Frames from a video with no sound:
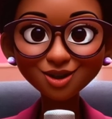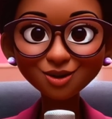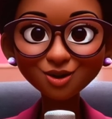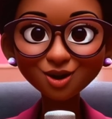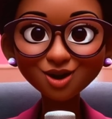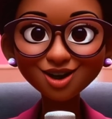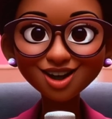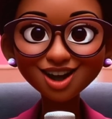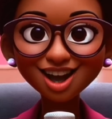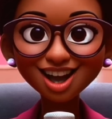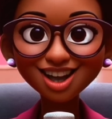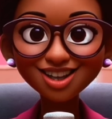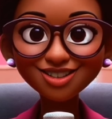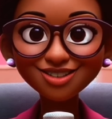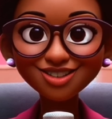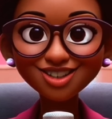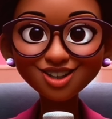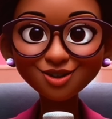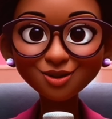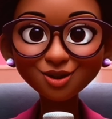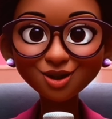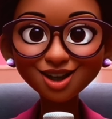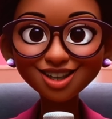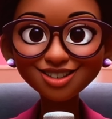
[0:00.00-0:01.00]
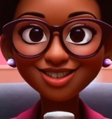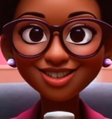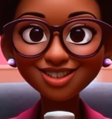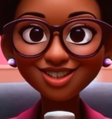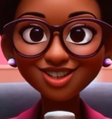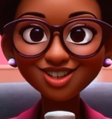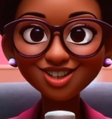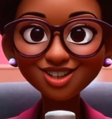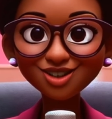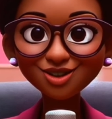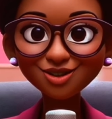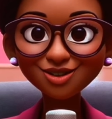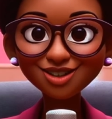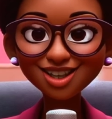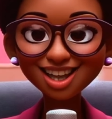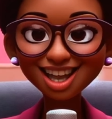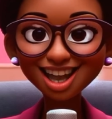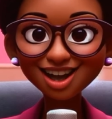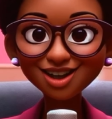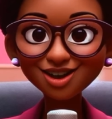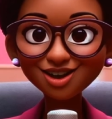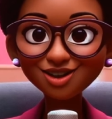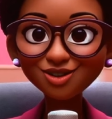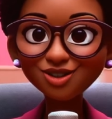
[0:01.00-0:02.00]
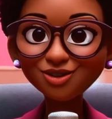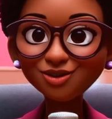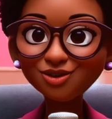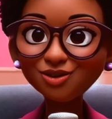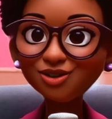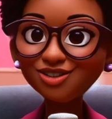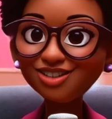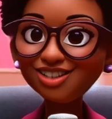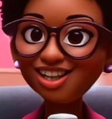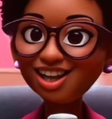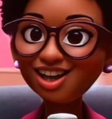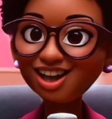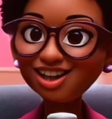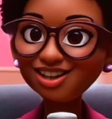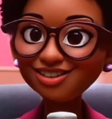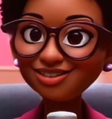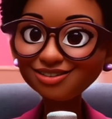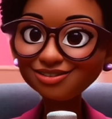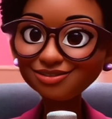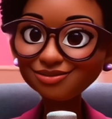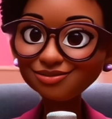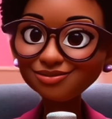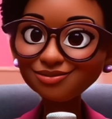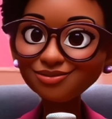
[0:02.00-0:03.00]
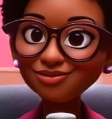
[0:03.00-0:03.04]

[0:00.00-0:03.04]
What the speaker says: where a hunter waits to shoot an arrow through its heart.